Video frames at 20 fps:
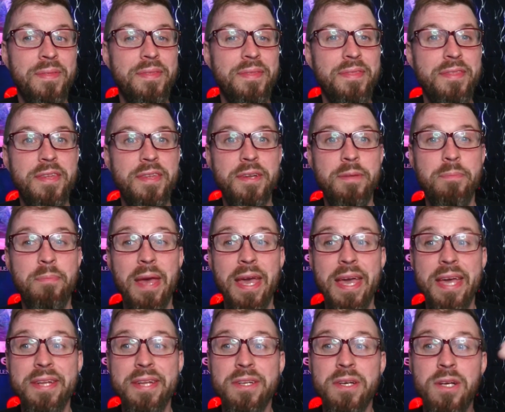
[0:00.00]
the
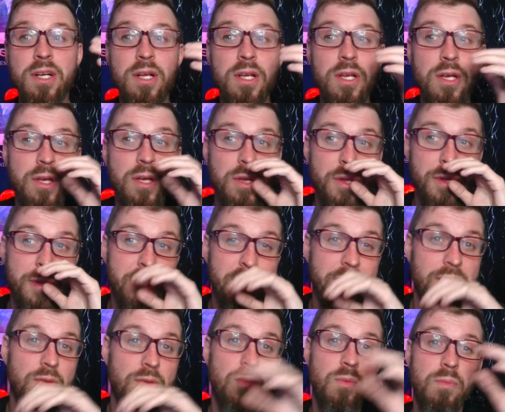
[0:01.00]
debate
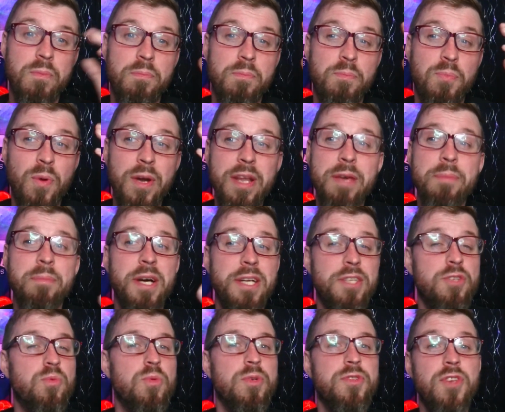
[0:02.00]
pretty
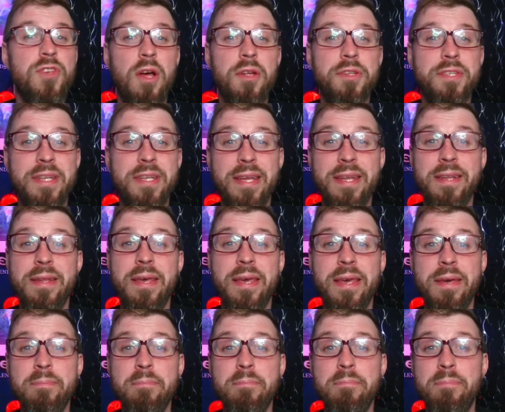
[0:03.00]
much resulted in
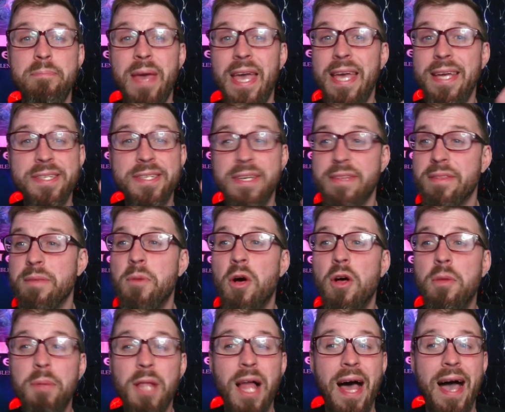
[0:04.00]
him painting them
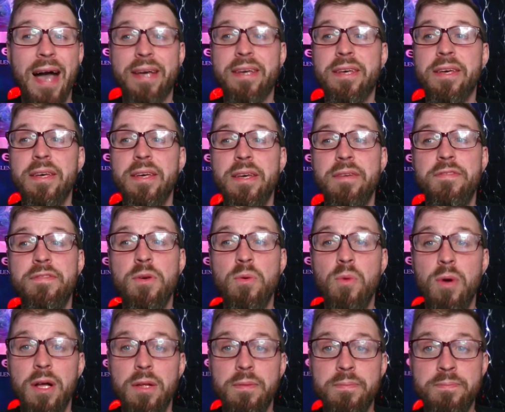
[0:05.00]
all black, if you
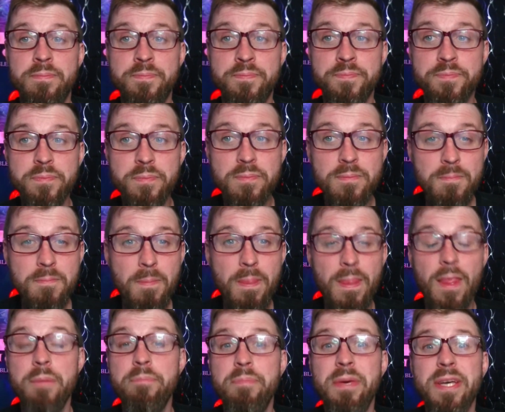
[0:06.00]
will,
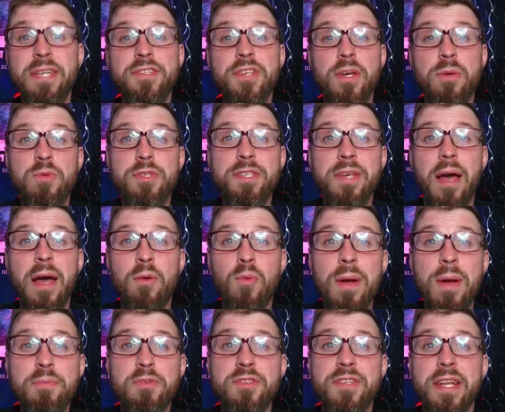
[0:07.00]
because they
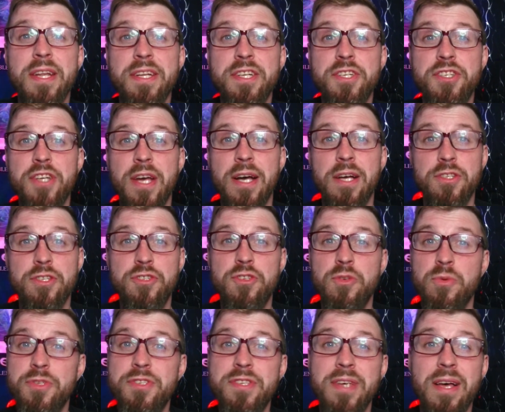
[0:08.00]
represented a challenge to
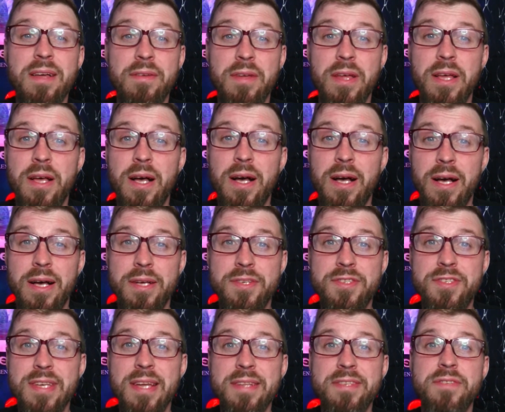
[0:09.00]
his self, uh,
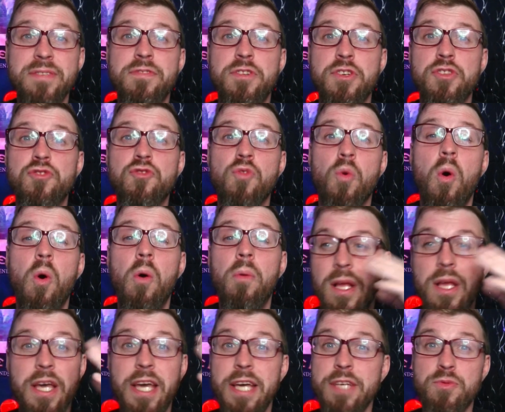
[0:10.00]
sense of control.
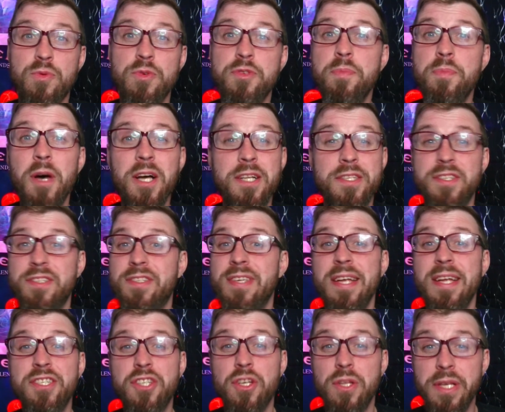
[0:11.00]
His response
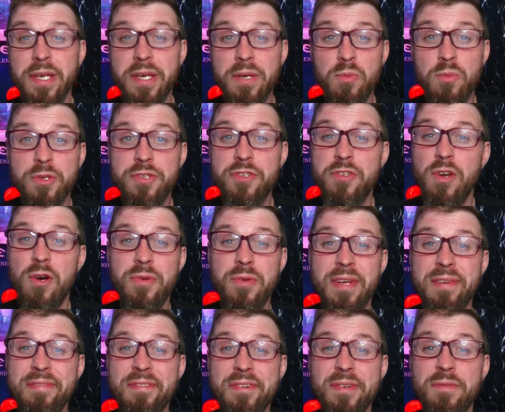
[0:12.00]
essentially was no
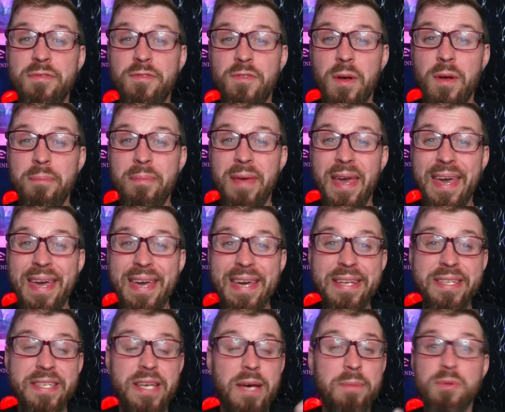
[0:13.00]
different from a
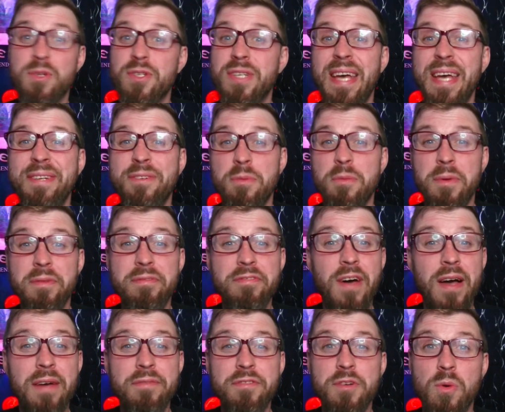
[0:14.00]
temper tantrum a
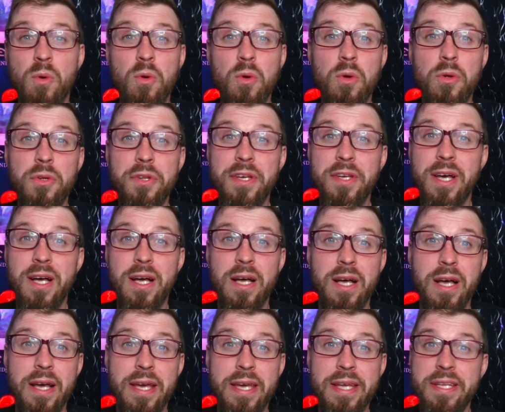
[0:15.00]
five year old
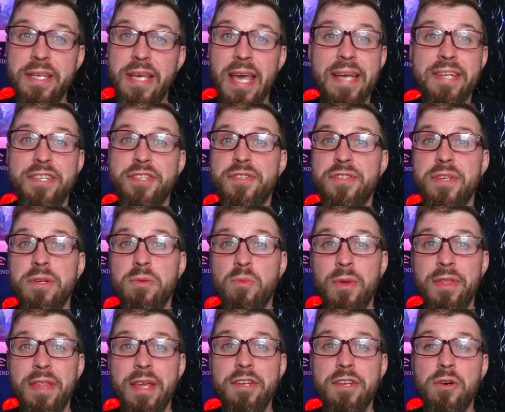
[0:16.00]
uh, engages in
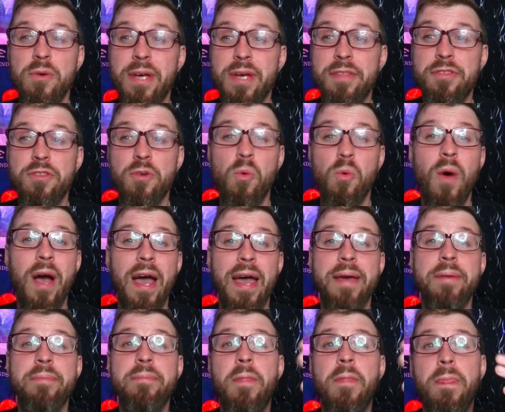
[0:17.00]
when they don't get their way
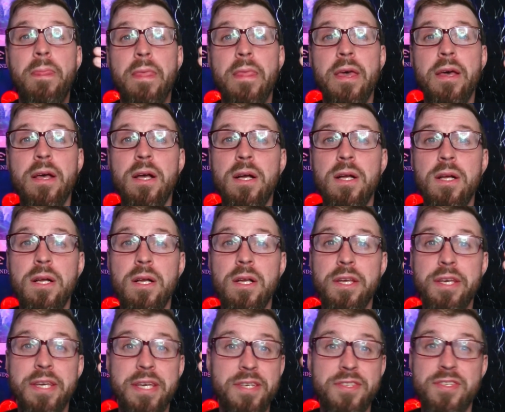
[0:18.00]

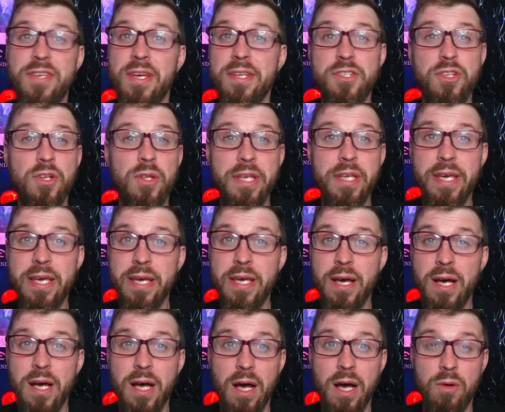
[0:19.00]
essentially
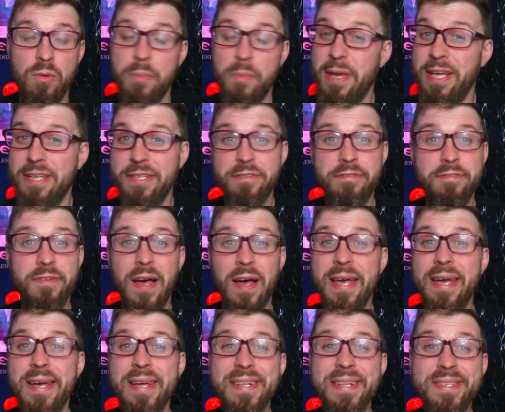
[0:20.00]
uh, remained
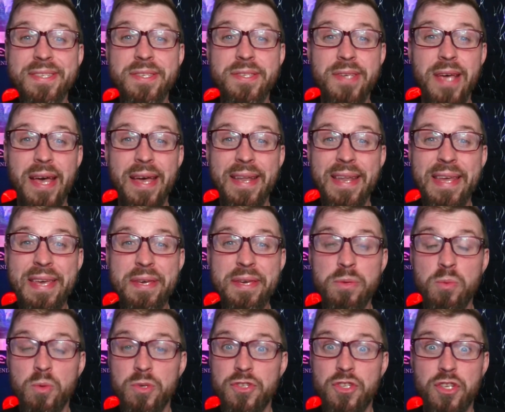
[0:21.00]
defiant, said he
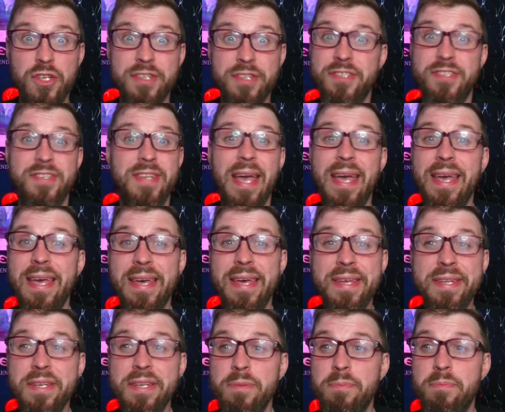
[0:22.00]
was going to stay
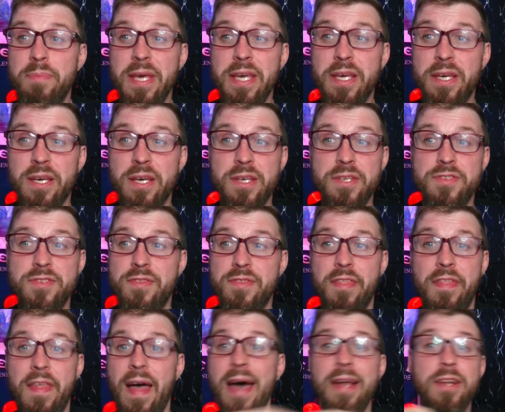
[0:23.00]
in because
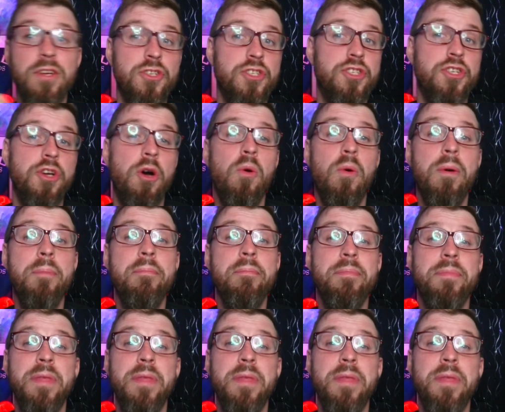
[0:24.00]
that'll show him.